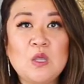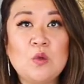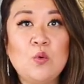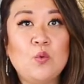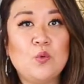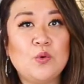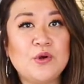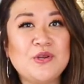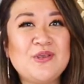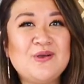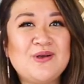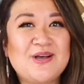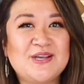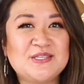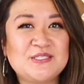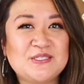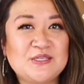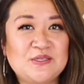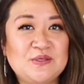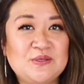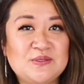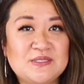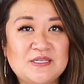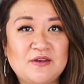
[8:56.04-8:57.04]
or you also
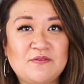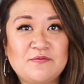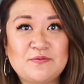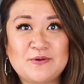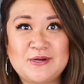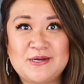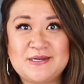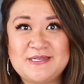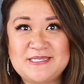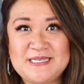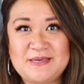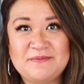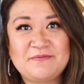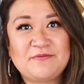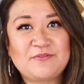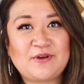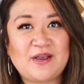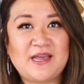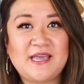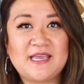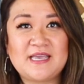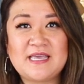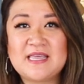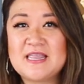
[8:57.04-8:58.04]
use it for deep
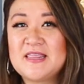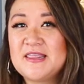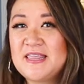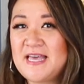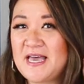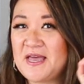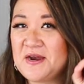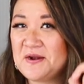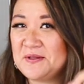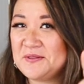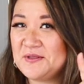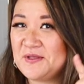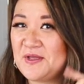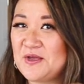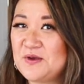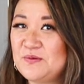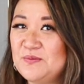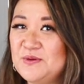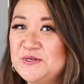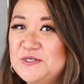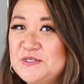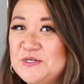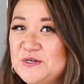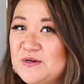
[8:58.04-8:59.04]
frying, that along
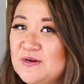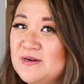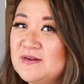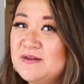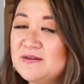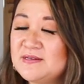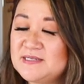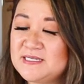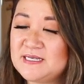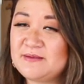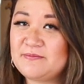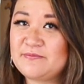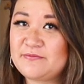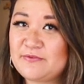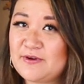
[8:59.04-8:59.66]
with your deep